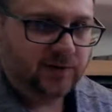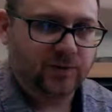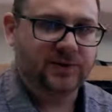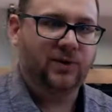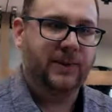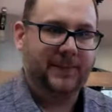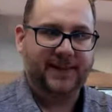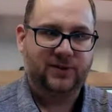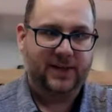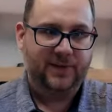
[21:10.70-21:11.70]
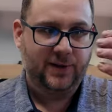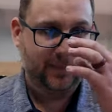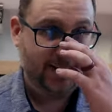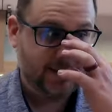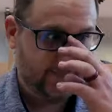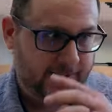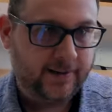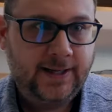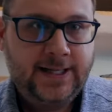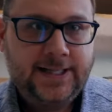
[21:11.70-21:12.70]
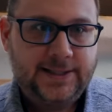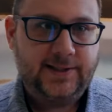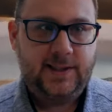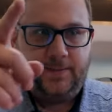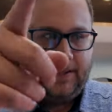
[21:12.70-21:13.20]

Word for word: of course, the twin beds, you have the 2 beds up there. So let's go